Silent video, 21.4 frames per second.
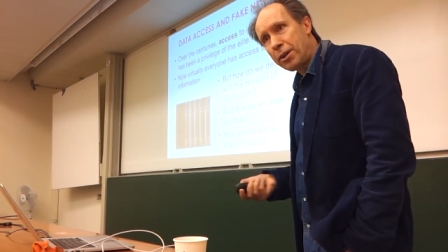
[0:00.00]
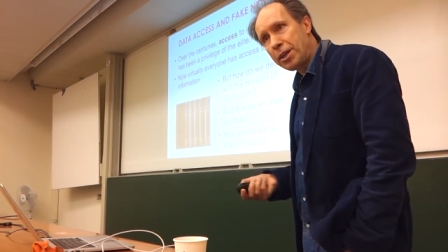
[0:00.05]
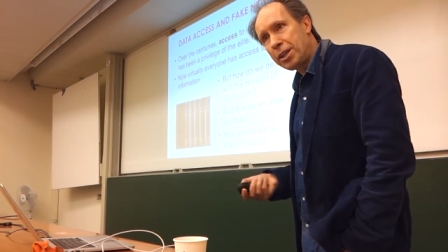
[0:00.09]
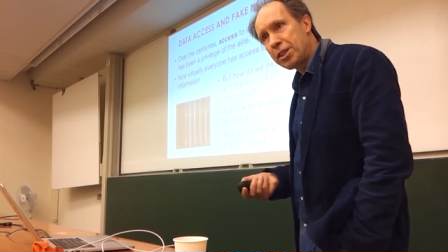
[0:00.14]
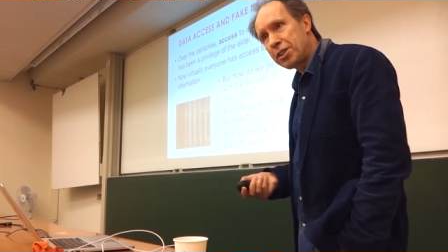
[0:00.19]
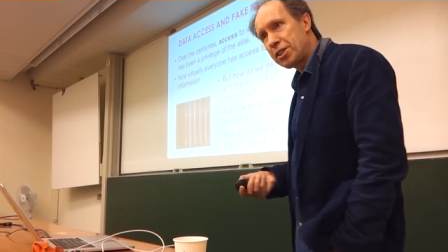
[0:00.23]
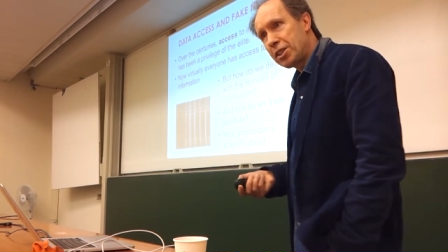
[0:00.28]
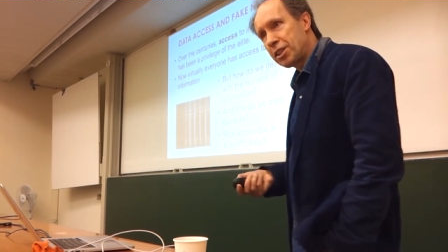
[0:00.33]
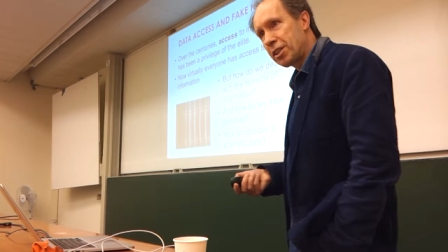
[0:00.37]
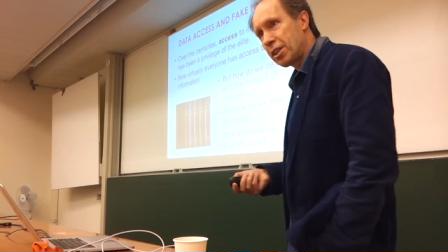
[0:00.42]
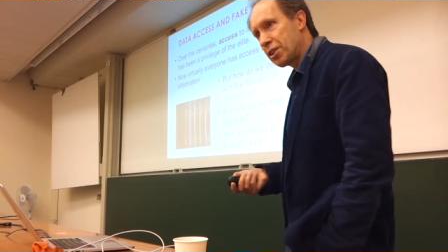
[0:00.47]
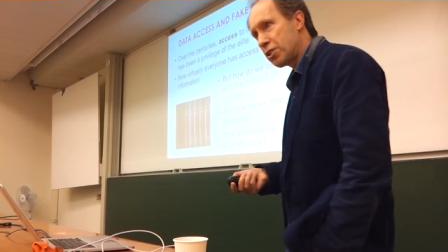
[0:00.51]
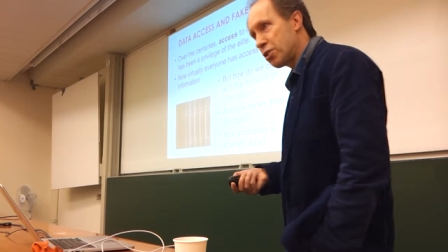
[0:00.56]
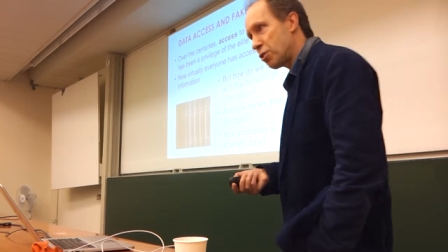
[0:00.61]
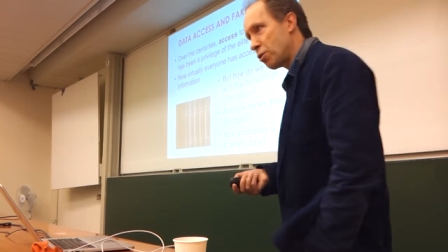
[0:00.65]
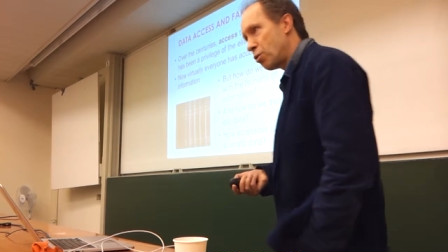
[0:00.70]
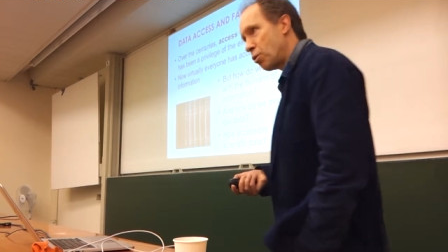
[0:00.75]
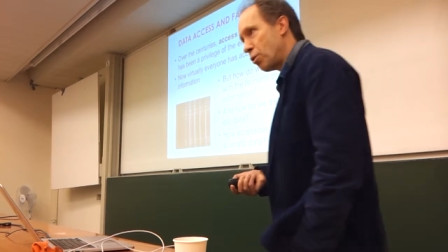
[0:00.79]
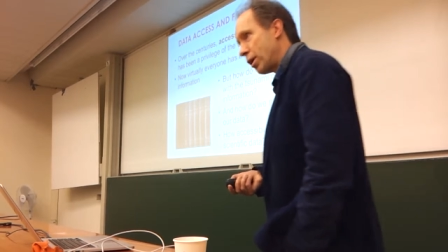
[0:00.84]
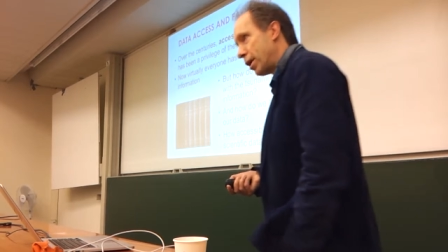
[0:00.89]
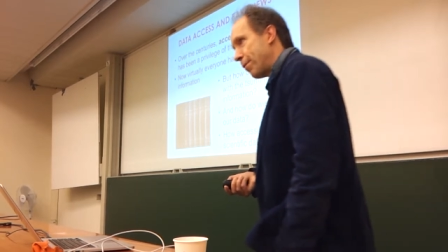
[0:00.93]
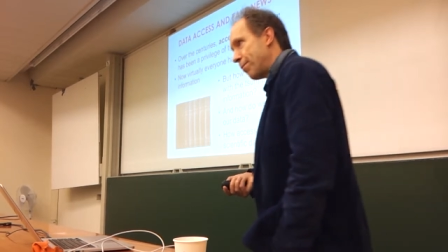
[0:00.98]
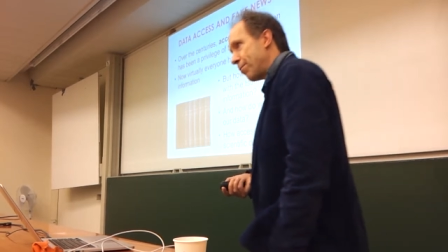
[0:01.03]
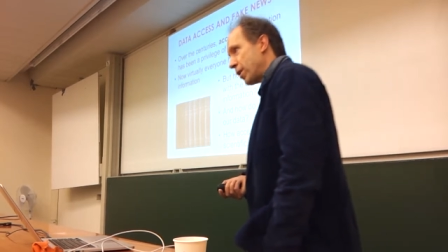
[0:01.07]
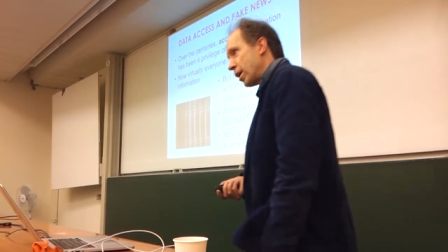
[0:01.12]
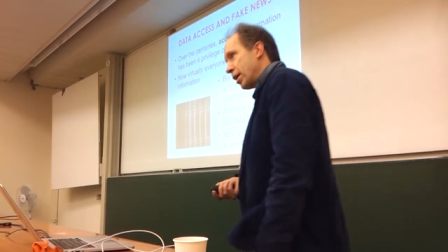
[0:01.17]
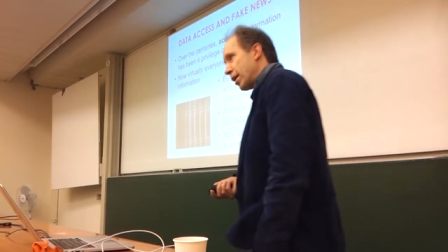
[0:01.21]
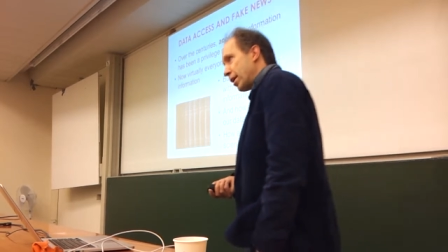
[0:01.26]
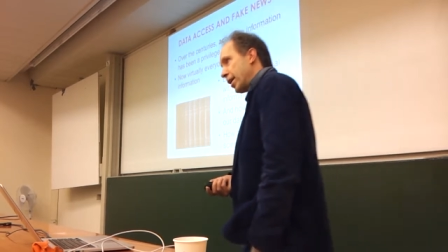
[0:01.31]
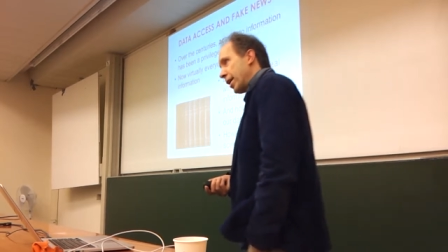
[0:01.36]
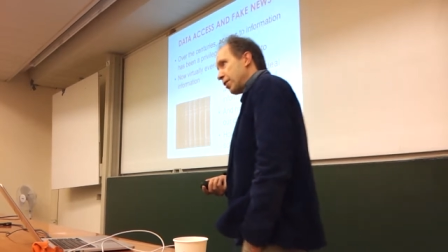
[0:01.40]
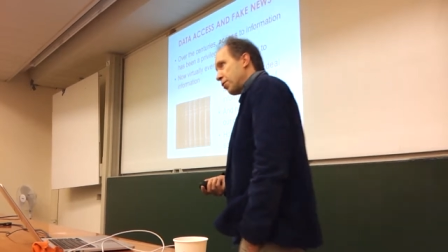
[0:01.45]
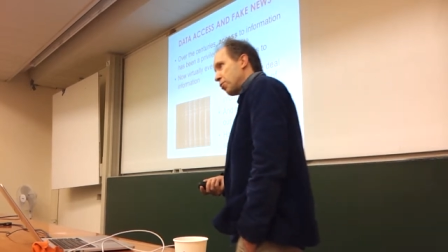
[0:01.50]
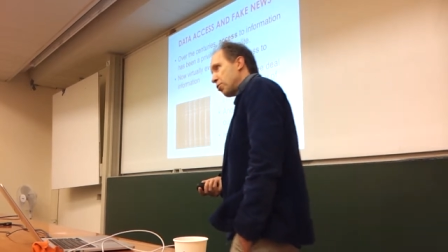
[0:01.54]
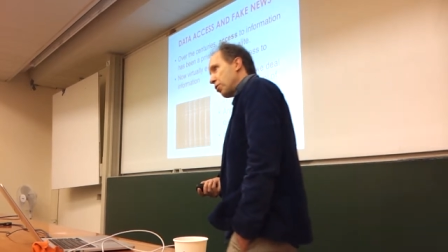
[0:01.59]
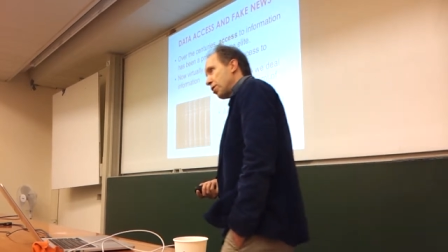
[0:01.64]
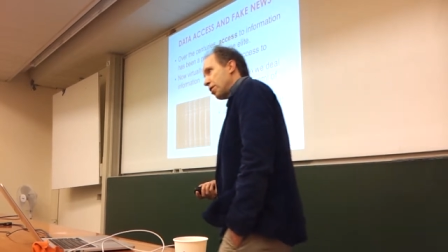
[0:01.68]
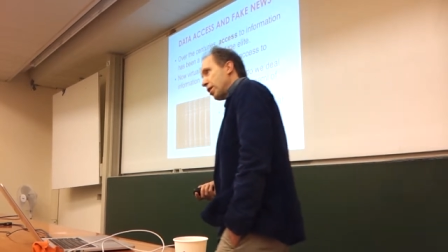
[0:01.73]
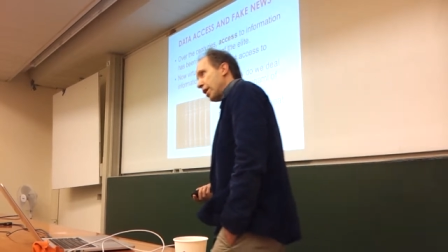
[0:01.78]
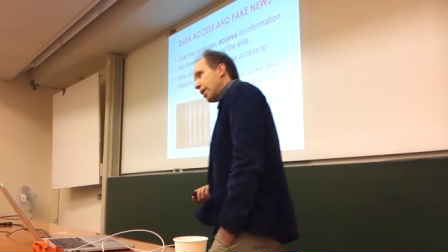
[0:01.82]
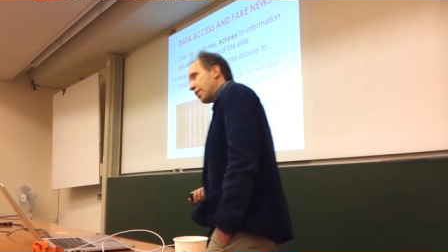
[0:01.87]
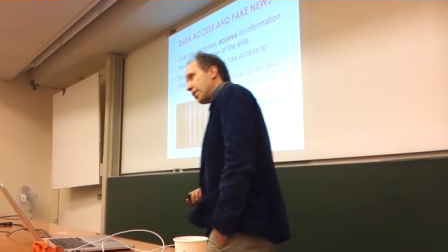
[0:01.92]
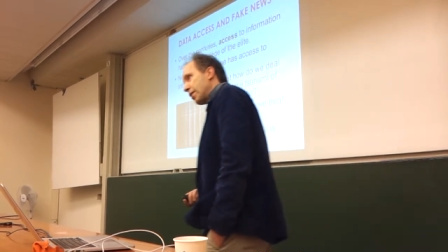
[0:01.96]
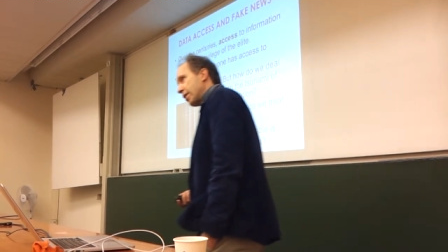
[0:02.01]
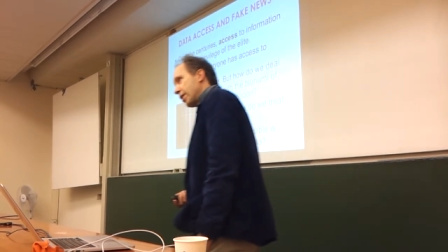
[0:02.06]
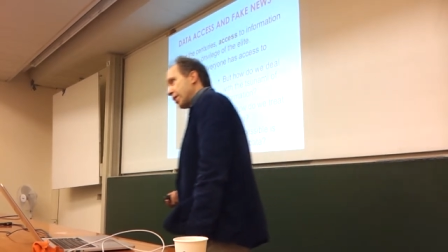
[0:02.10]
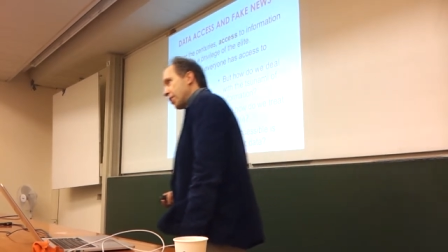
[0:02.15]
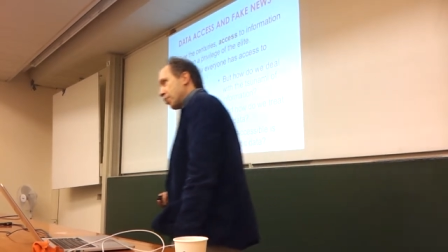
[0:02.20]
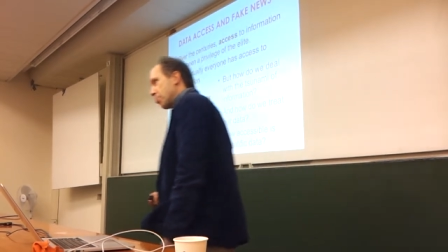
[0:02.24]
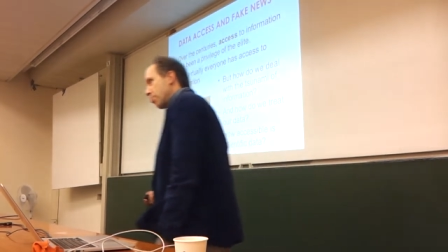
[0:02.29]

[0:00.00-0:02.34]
easy it is to um, get to the data that